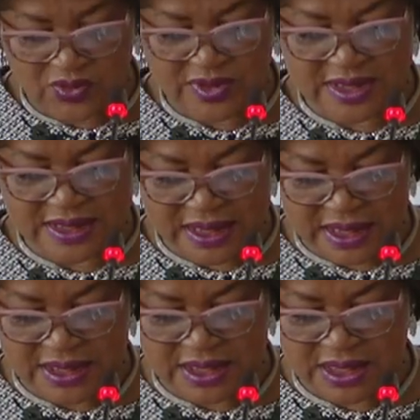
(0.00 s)

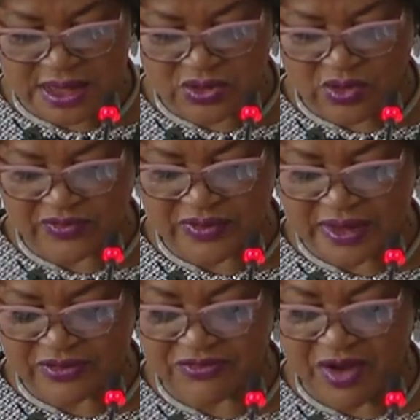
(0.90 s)
considerations of
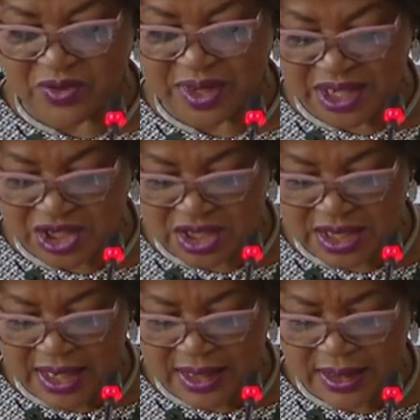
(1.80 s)
the
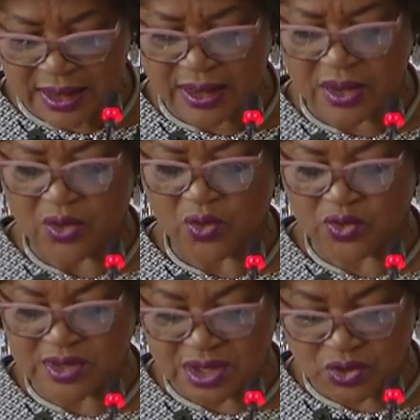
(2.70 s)
foundational
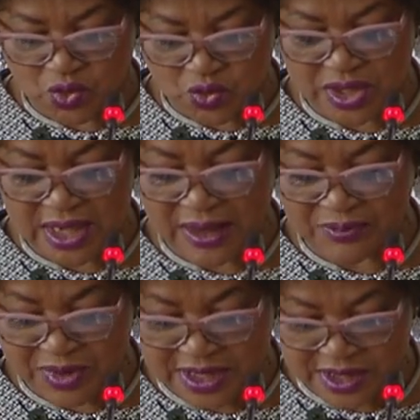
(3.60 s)
constitutional
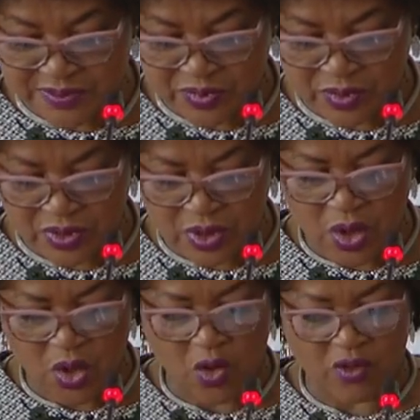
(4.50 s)
principle
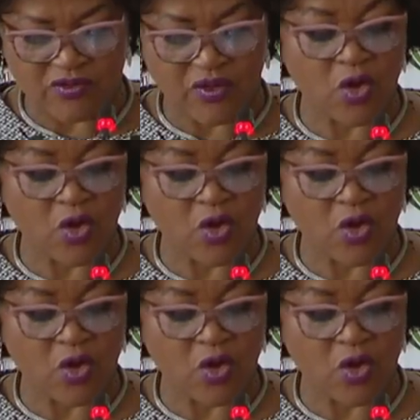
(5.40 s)
of